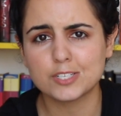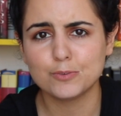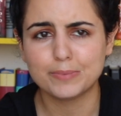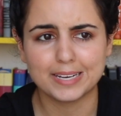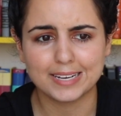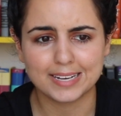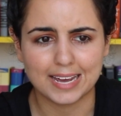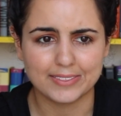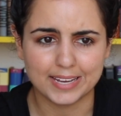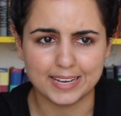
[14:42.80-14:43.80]
too big
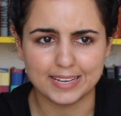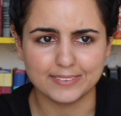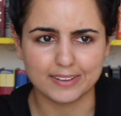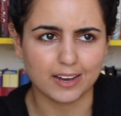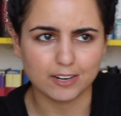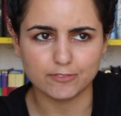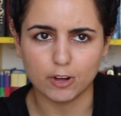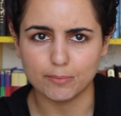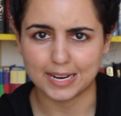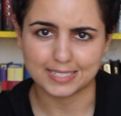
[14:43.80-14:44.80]
and then they kind of
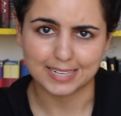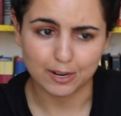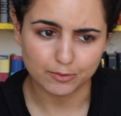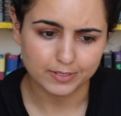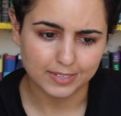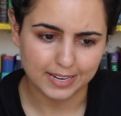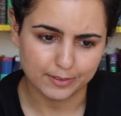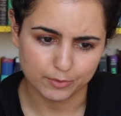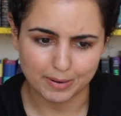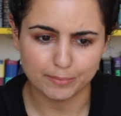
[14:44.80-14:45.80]
fall back down
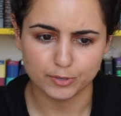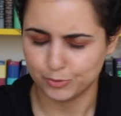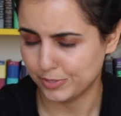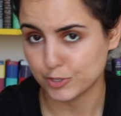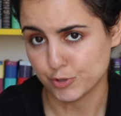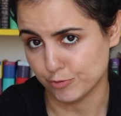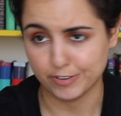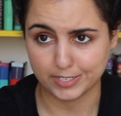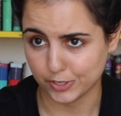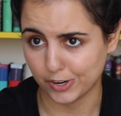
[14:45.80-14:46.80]
and remember who their true
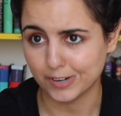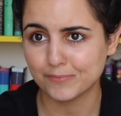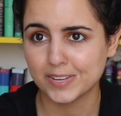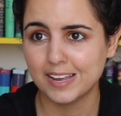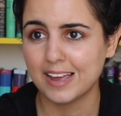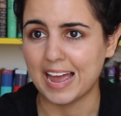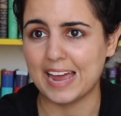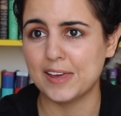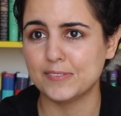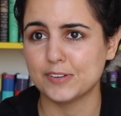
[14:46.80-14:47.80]
friends are.
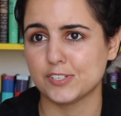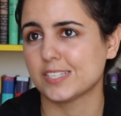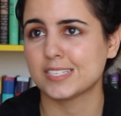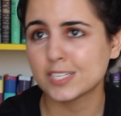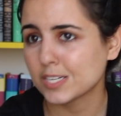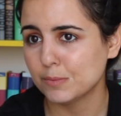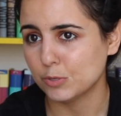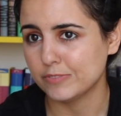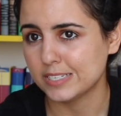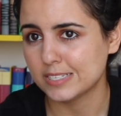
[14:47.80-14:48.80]
And there's a gazillion
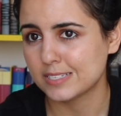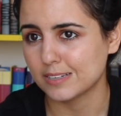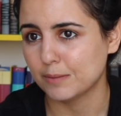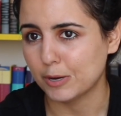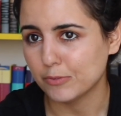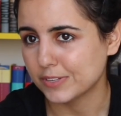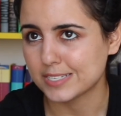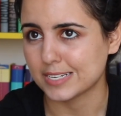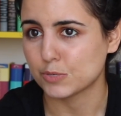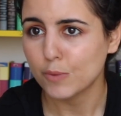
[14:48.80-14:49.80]
movies about
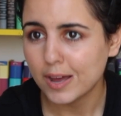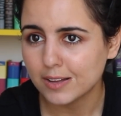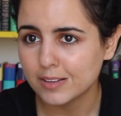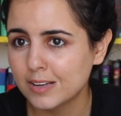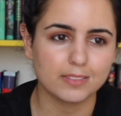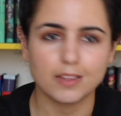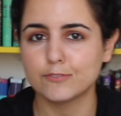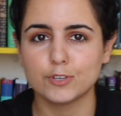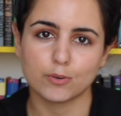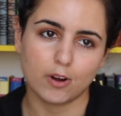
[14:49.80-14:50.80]
this as well.
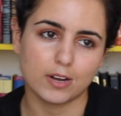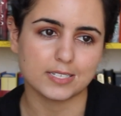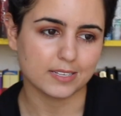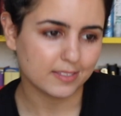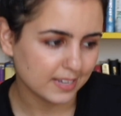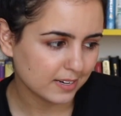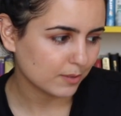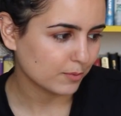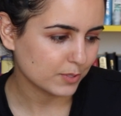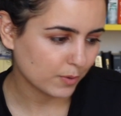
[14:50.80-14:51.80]
Love Don't Cost a Thing
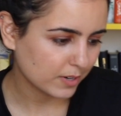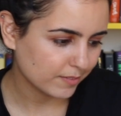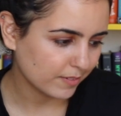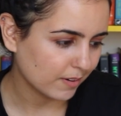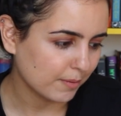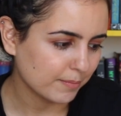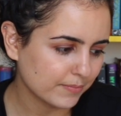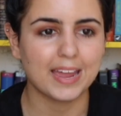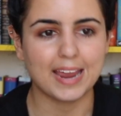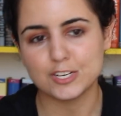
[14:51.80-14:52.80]
was one of them.
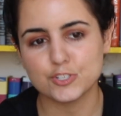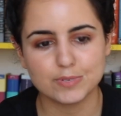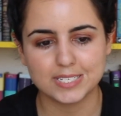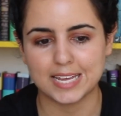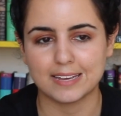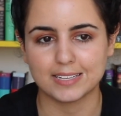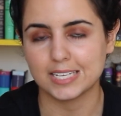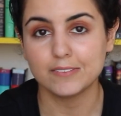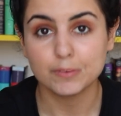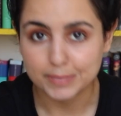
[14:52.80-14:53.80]
Andrew was saying like
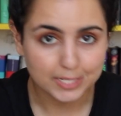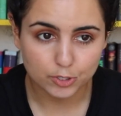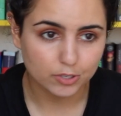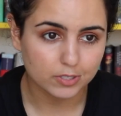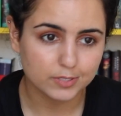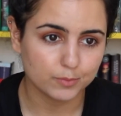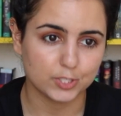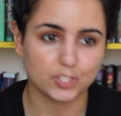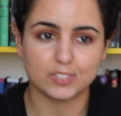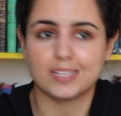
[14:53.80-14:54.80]
even Mean Girls,
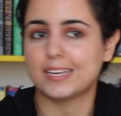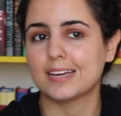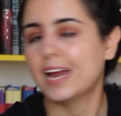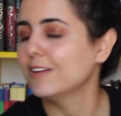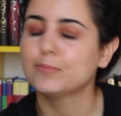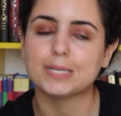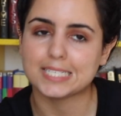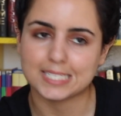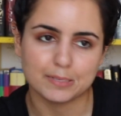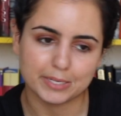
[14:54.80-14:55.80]
which is like
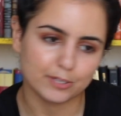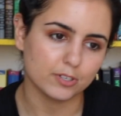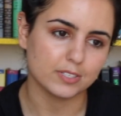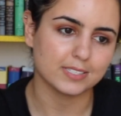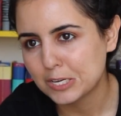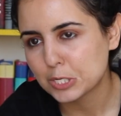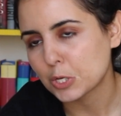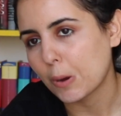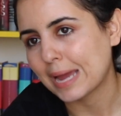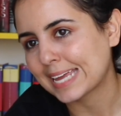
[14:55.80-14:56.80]
everybody's seen Mean Girls.
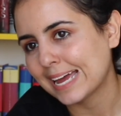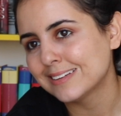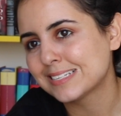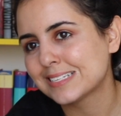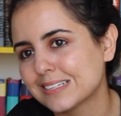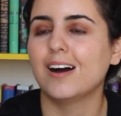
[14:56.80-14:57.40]
So I guess